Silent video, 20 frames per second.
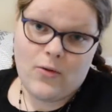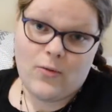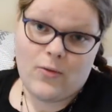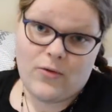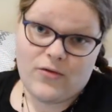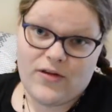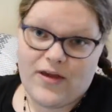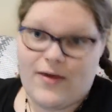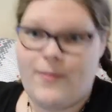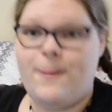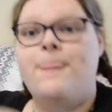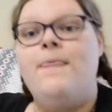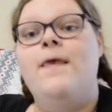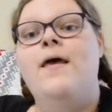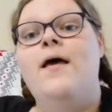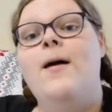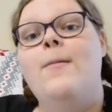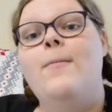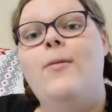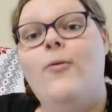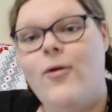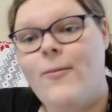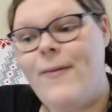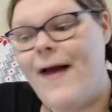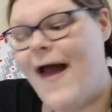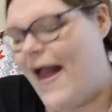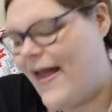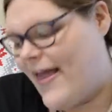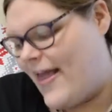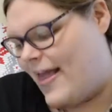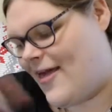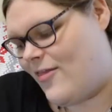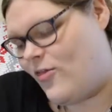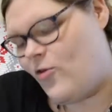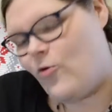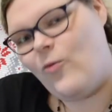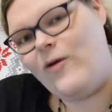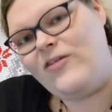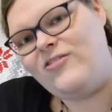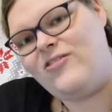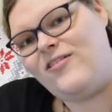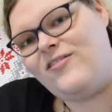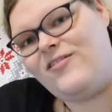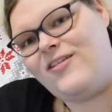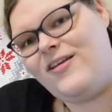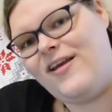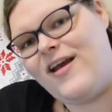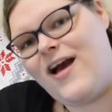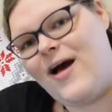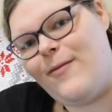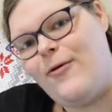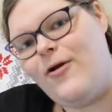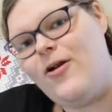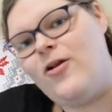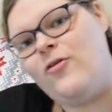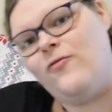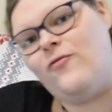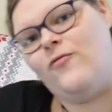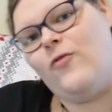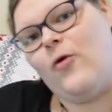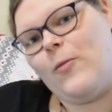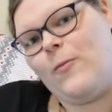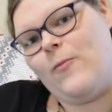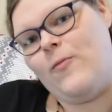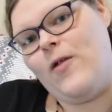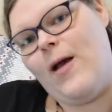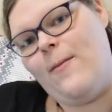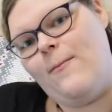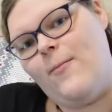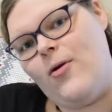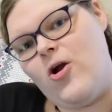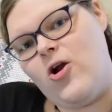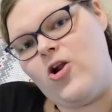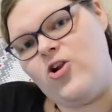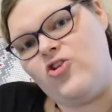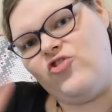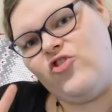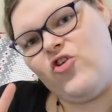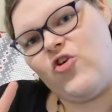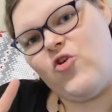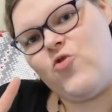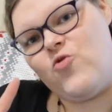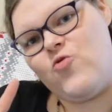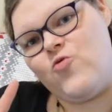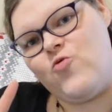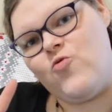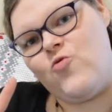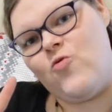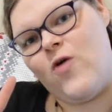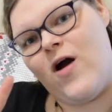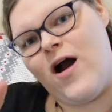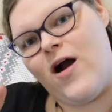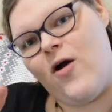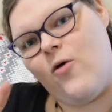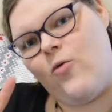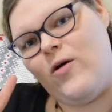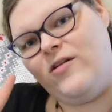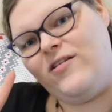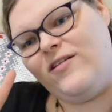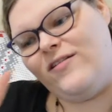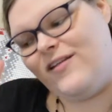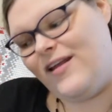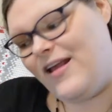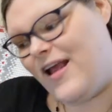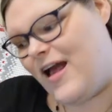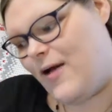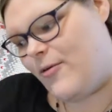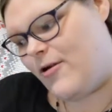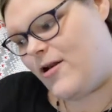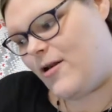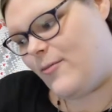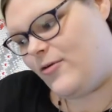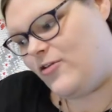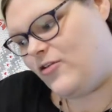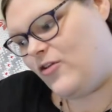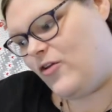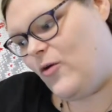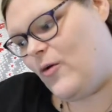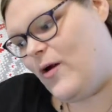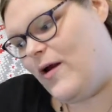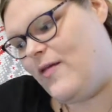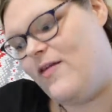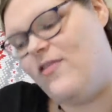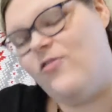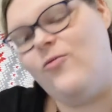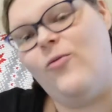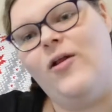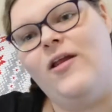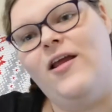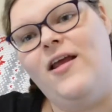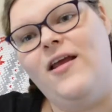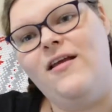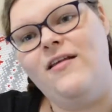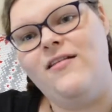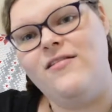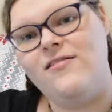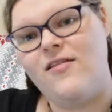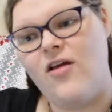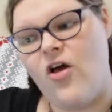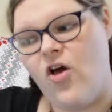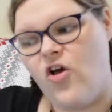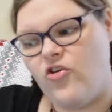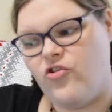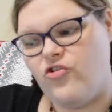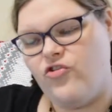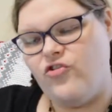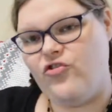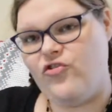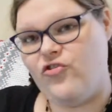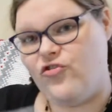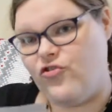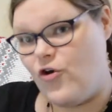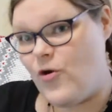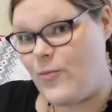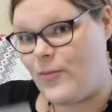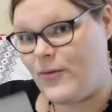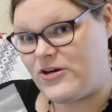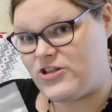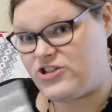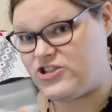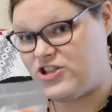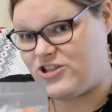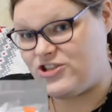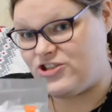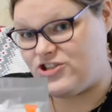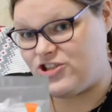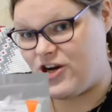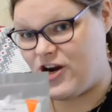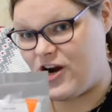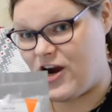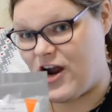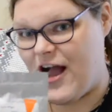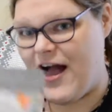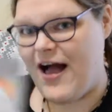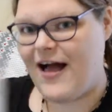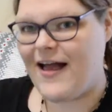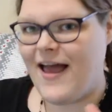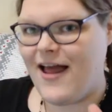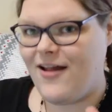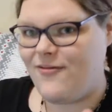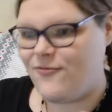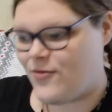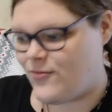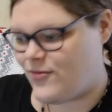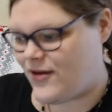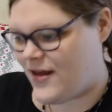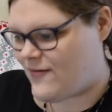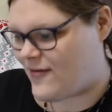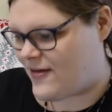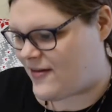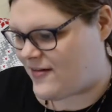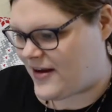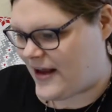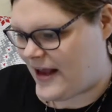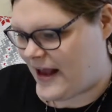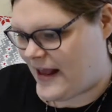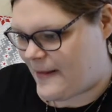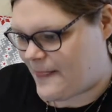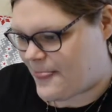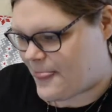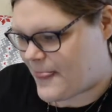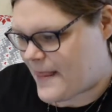we'll see. But we're back in the Witch's Tea Cupboard for number 2. Witch's Tea Cupboard number 2. And this one is Super Ginger, again from David's Tea.